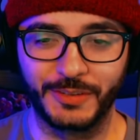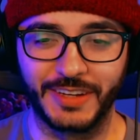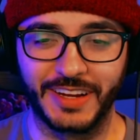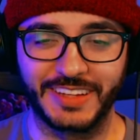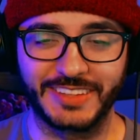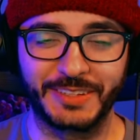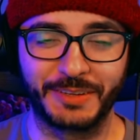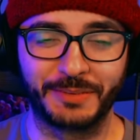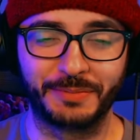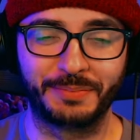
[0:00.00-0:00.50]

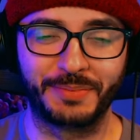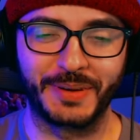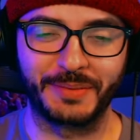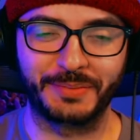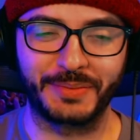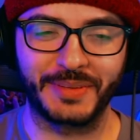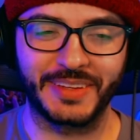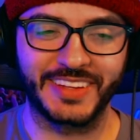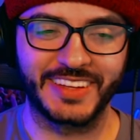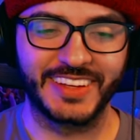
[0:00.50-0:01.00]
not the
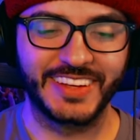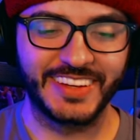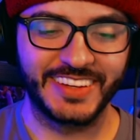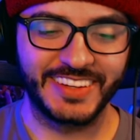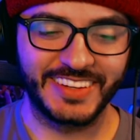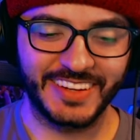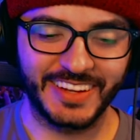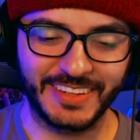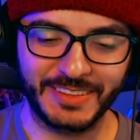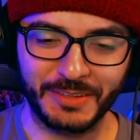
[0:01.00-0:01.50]
puppy,
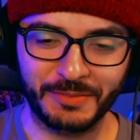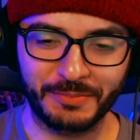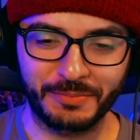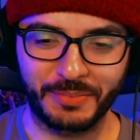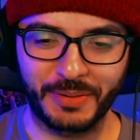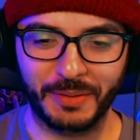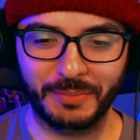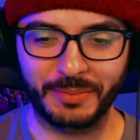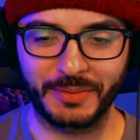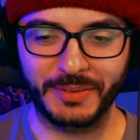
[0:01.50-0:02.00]
not the
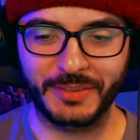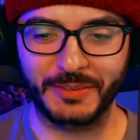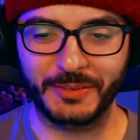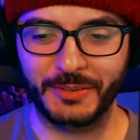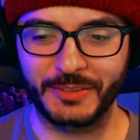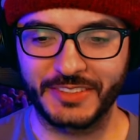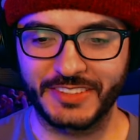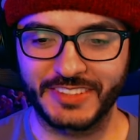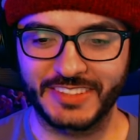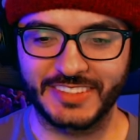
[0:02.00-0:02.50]
puppy
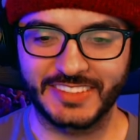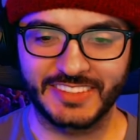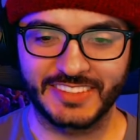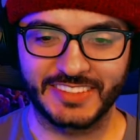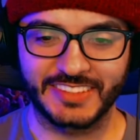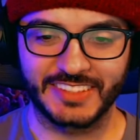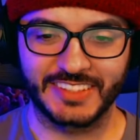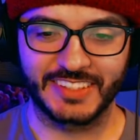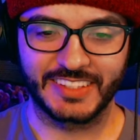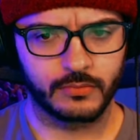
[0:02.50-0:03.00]
noises.
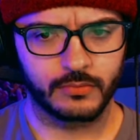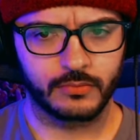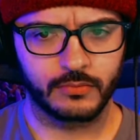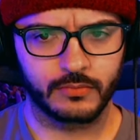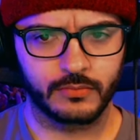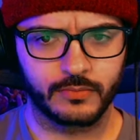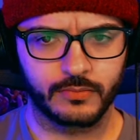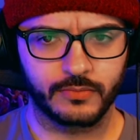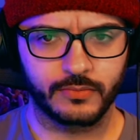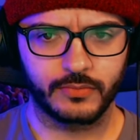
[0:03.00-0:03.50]

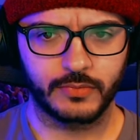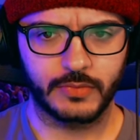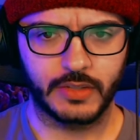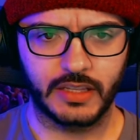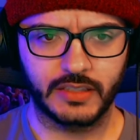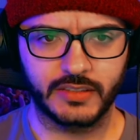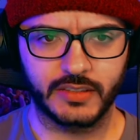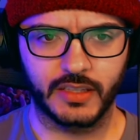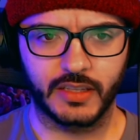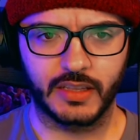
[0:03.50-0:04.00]

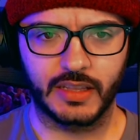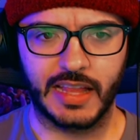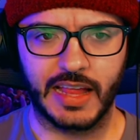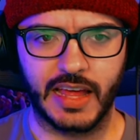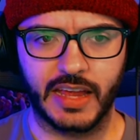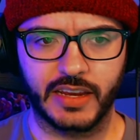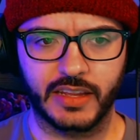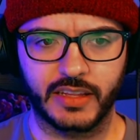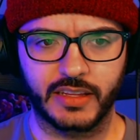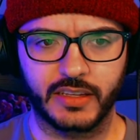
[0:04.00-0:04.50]
That's a
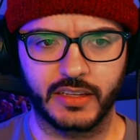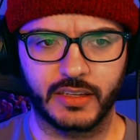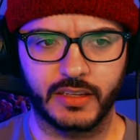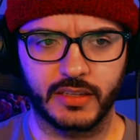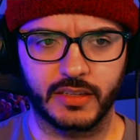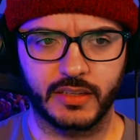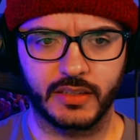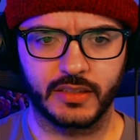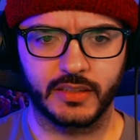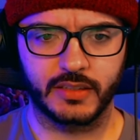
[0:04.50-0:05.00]
lot of,
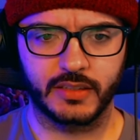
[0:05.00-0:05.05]
a